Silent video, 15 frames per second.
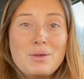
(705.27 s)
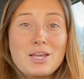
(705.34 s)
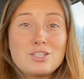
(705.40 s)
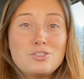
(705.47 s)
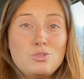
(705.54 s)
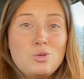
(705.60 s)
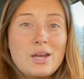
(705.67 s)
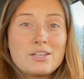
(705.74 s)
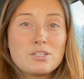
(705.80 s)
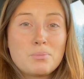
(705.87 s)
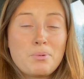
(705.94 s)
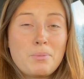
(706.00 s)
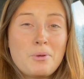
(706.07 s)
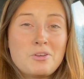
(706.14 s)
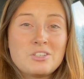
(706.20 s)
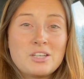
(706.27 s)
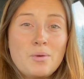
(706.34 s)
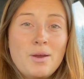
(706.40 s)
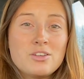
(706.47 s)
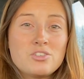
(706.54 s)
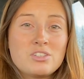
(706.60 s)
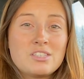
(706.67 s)
because you guys are proposing
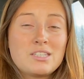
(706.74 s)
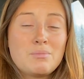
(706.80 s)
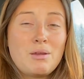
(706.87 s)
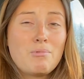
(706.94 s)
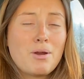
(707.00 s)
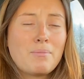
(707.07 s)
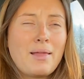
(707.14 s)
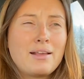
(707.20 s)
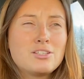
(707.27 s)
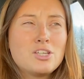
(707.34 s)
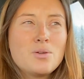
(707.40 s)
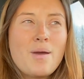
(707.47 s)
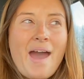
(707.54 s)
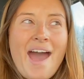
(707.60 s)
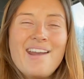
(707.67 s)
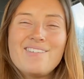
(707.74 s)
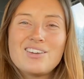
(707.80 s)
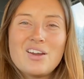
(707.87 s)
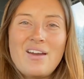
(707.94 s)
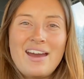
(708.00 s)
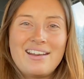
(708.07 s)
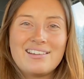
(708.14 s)
questions to me where I'm like, you know what, I don't
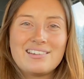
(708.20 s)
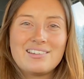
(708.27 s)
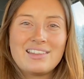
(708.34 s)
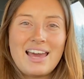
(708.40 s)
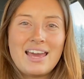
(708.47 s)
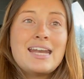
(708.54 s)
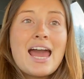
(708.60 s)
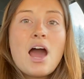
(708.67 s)
know how to do that.